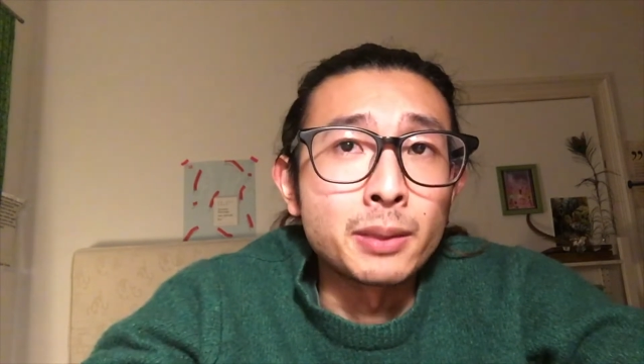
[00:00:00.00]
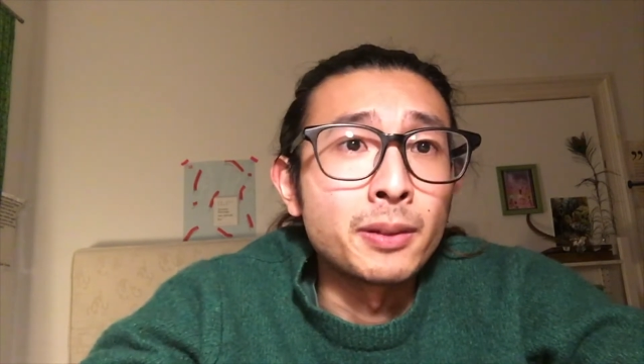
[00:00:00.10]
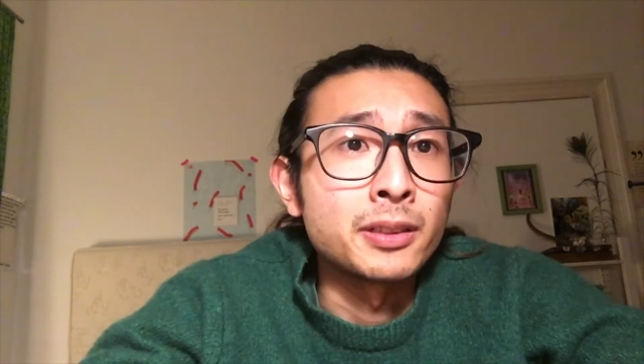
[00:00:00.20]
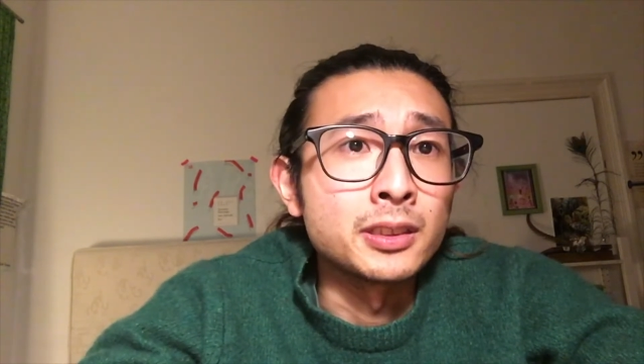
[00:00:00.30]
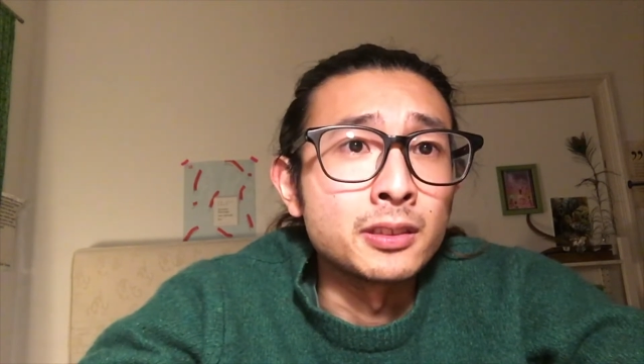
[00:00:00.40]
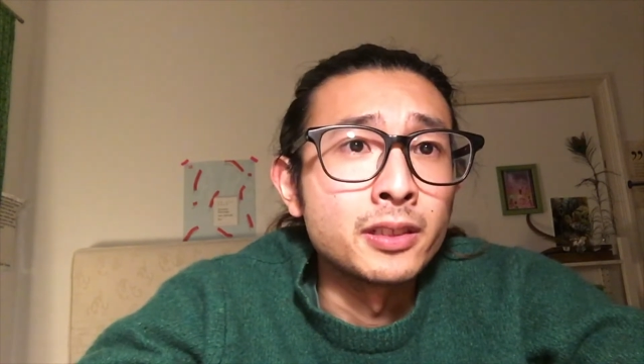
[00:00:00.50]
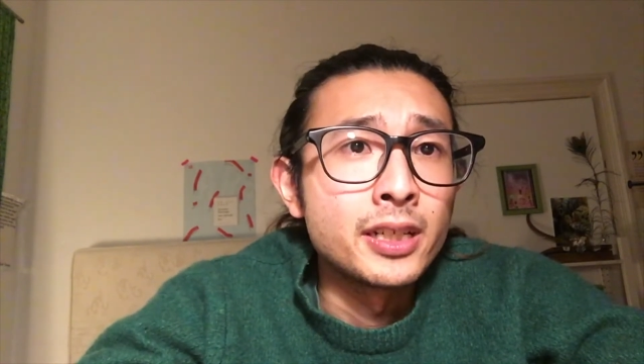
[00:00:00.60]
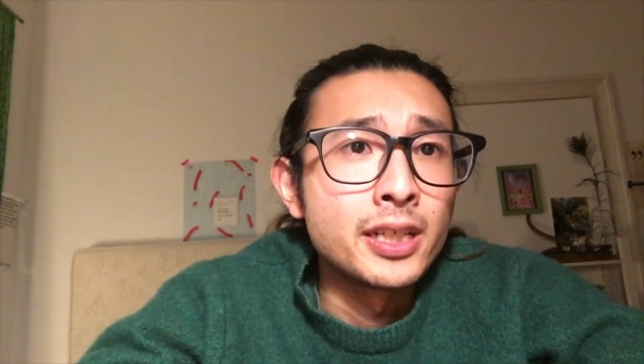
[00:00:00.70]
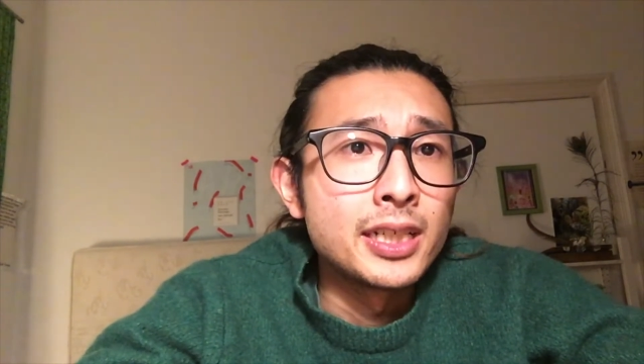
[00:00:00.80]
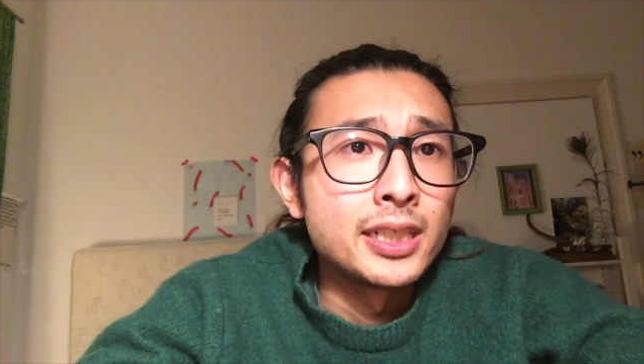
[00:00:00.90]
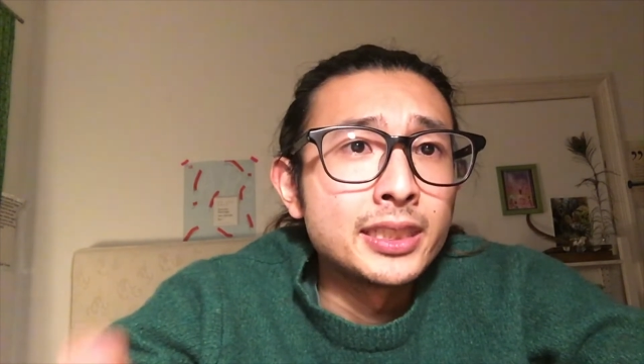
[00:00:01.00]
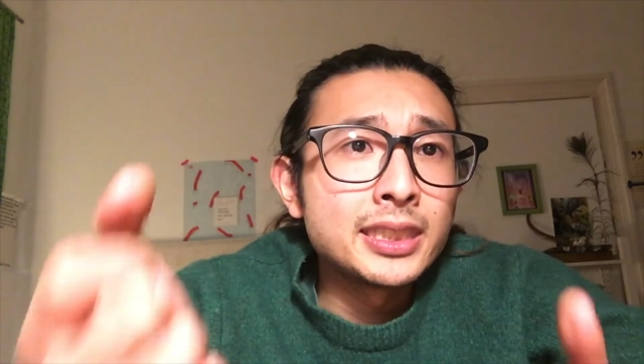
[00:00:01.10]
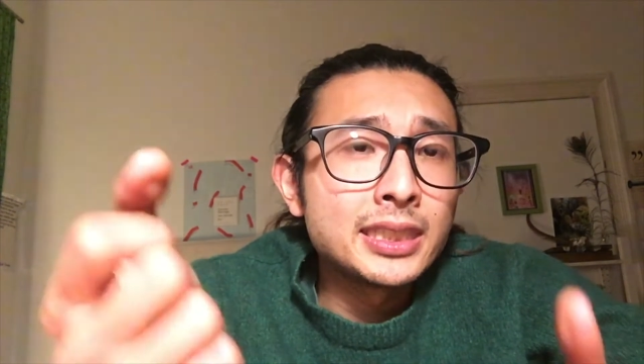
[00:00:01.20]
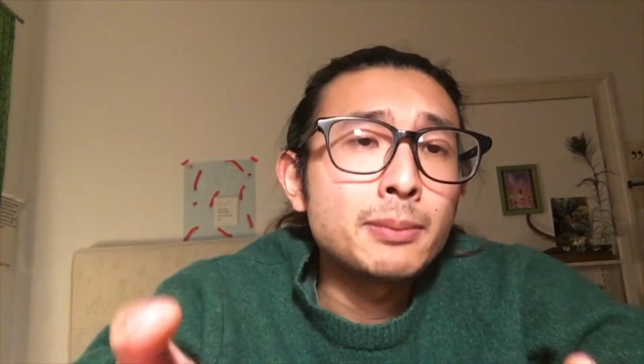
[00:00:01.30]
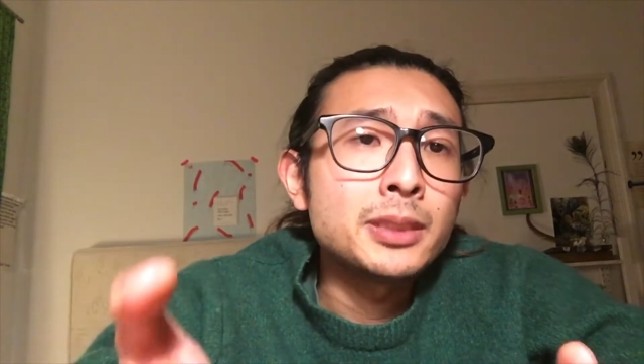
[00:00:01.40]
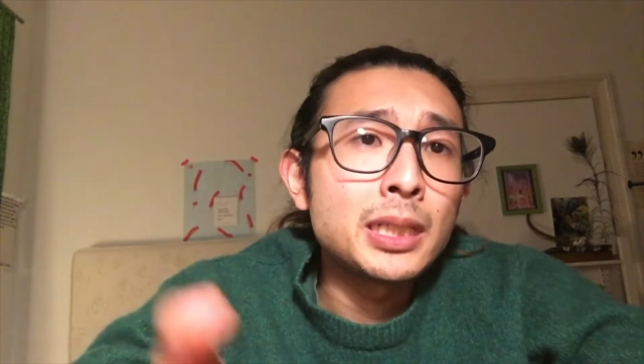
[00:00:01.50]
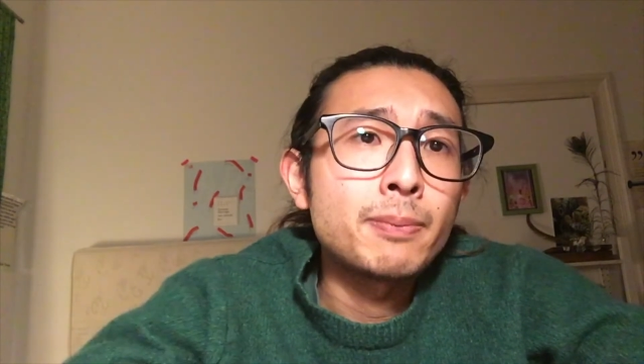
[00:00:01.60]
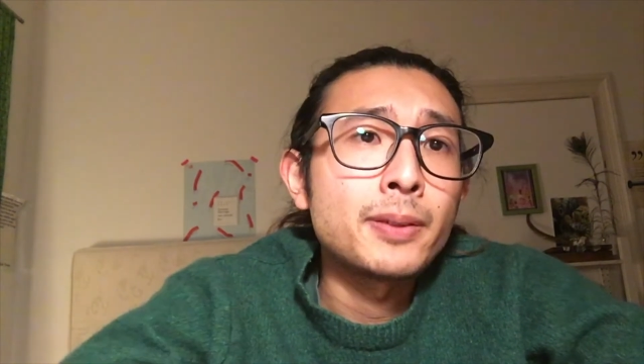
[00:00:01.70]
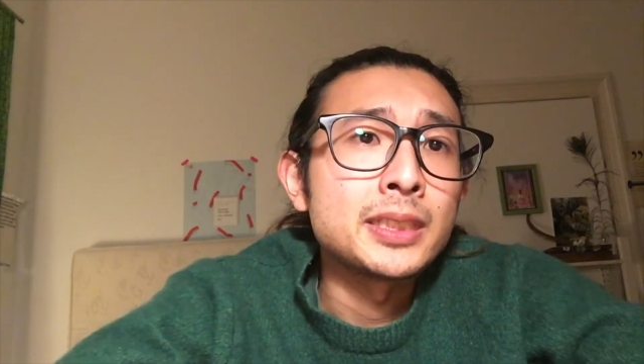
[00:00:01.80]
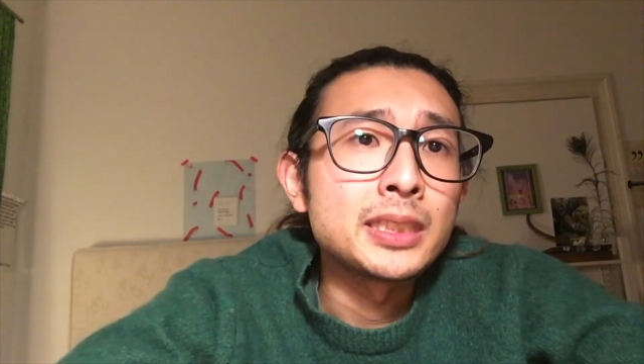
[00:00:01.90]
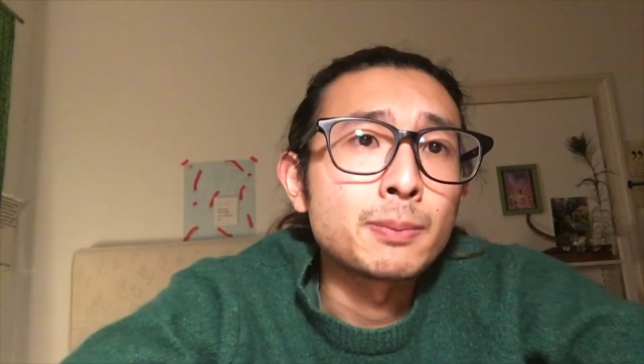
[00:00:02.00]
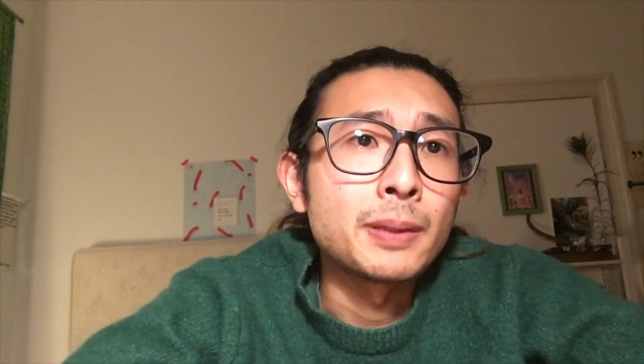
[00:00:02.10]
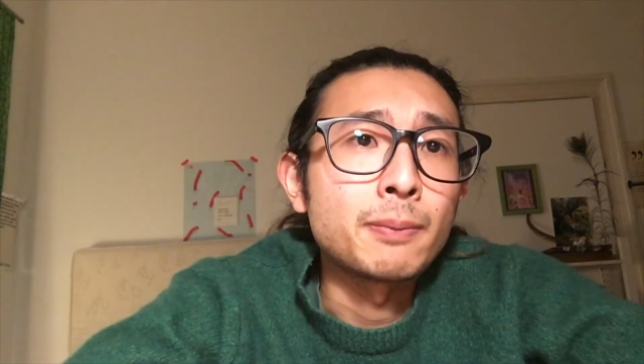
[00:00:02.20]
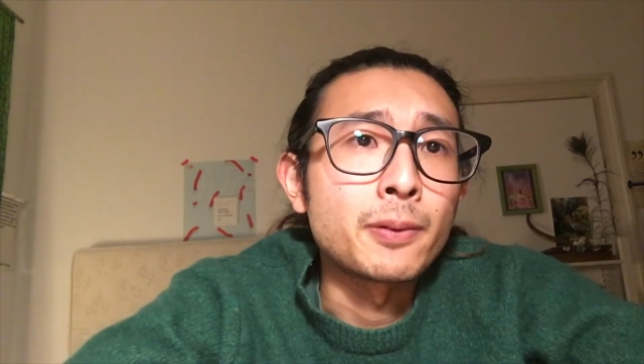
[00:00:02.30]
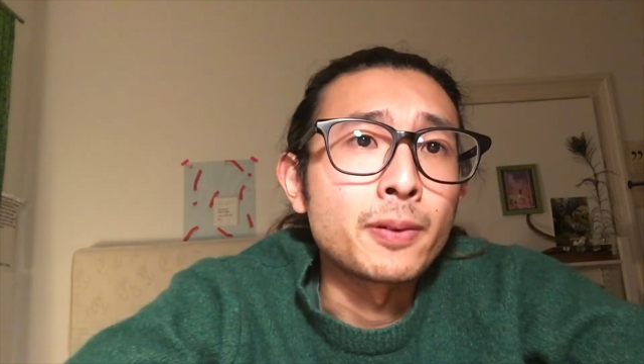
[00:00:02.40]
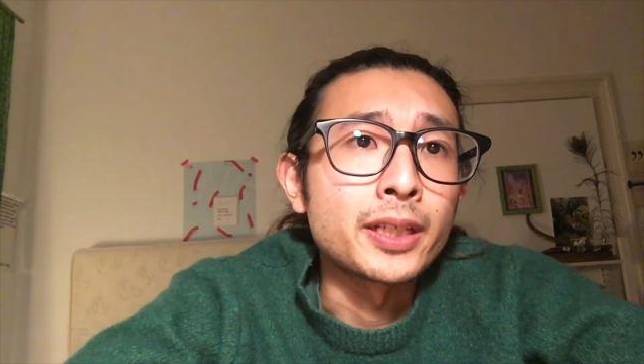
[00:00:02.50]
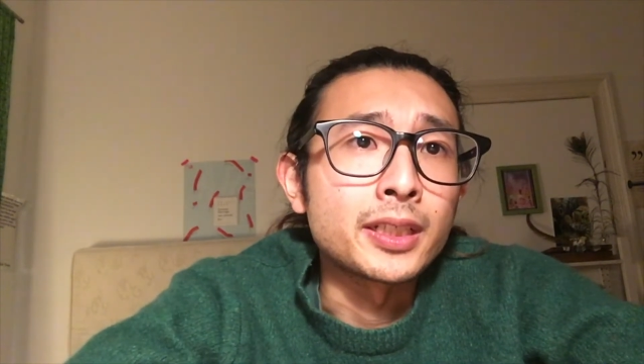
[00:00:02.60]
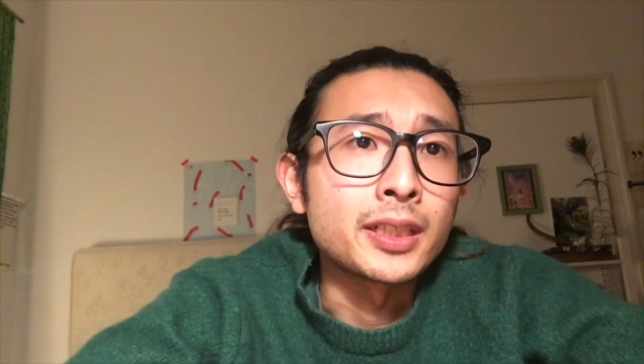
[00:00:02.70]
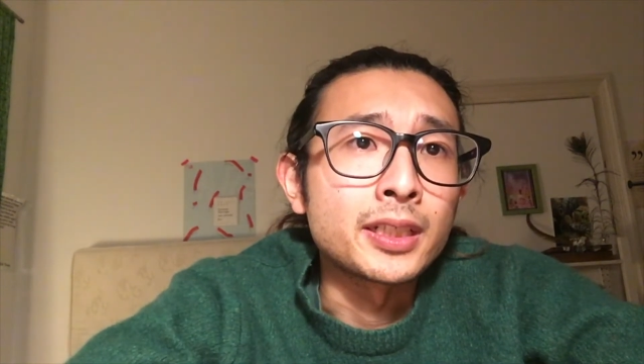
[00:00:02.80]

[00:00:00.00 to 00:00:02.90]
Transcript: But you know, some Japanese people like